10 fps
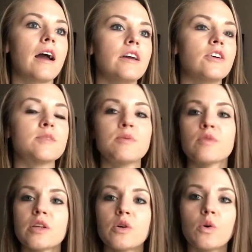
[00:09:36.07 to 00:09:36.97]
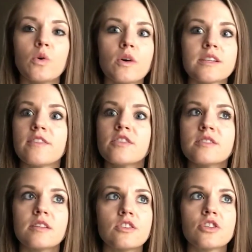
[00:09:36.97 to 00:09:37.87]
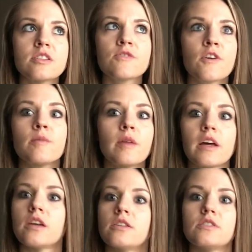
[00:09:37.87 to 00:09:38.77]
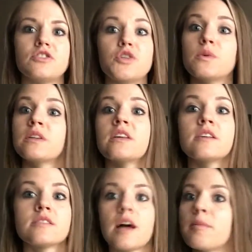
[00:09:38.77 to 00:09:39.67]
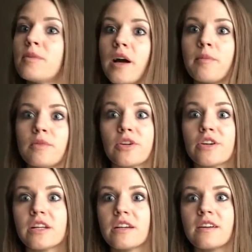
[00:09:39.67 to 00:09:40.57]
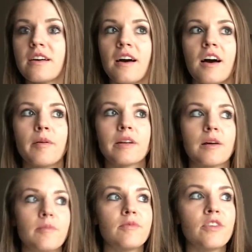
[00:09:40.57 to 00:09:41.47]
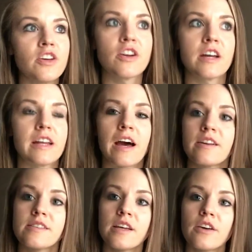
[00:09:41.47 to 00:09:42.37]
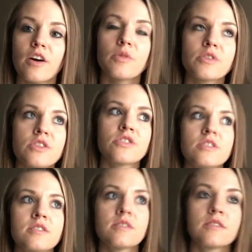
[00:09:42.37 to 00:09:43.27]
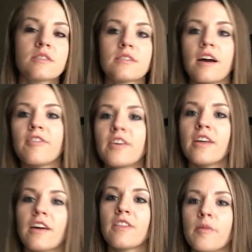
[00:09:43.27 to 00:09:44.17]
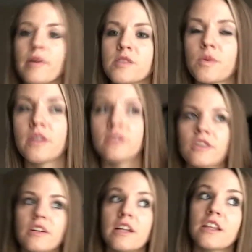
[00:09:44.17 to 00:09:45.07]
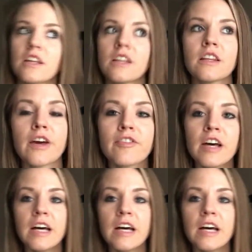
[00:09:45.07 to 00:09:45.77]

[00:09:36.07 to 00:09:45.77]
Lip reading: You know, it's been really cool because I've just from like doing this, I'm learning and I'm figuring it out as I go, which is just, I feel like, the best way to learn anything in life.